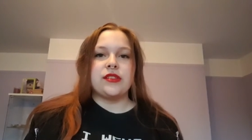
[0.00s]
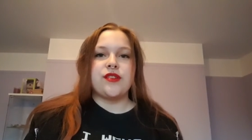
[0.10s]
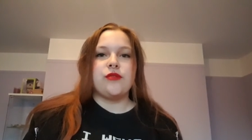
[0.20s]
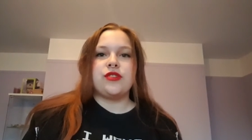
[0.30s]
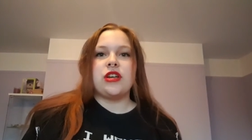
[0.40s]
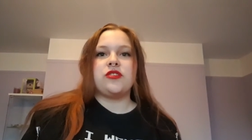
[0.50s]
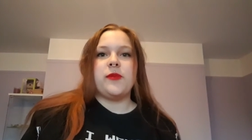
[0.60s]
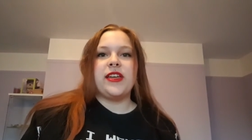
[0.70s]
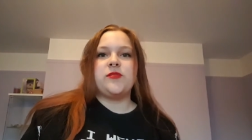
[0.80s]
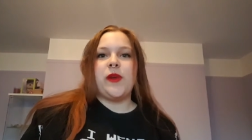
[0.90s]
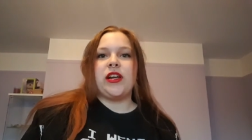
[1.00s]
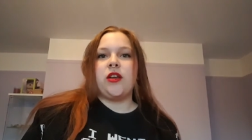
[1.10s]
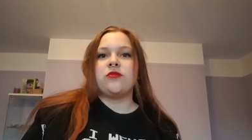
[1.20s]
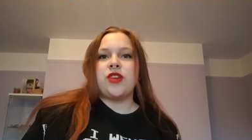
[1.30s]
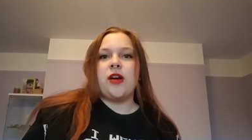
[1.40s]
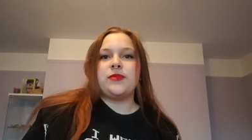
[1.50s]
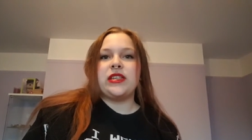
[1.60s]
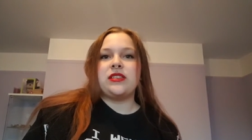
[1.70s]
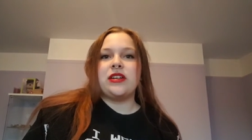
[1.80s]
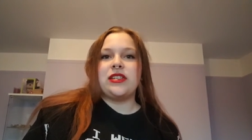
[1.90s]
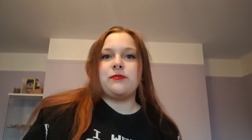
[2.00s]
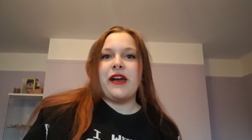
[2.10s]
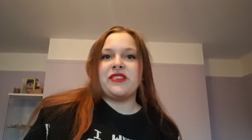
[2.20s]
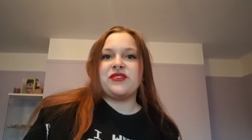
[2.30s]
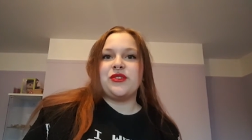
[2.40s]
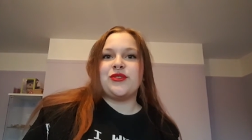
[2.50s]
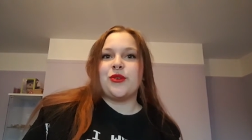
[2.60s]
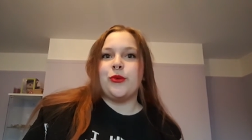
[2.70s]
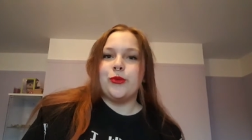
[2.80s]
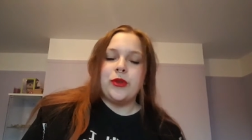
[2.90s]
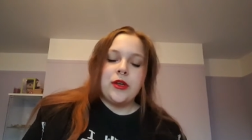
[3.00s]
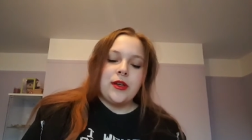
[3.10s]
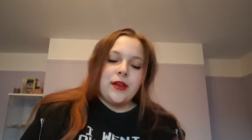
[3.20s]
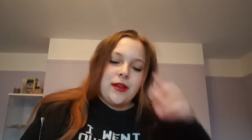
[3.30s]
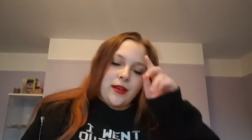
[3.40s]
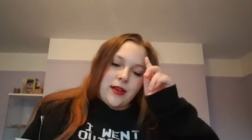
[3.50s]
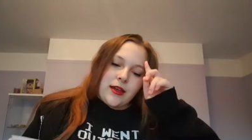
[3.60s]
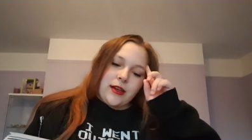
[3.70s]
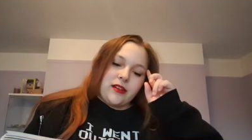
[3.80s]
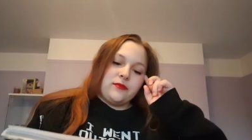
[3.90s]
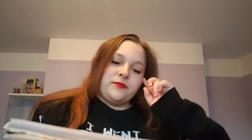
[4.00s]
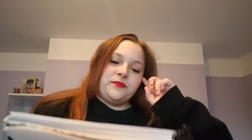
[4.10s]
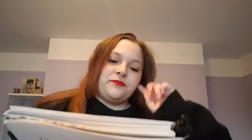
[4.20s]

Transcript: don't judge me, it's been a long time since I did maths at school. So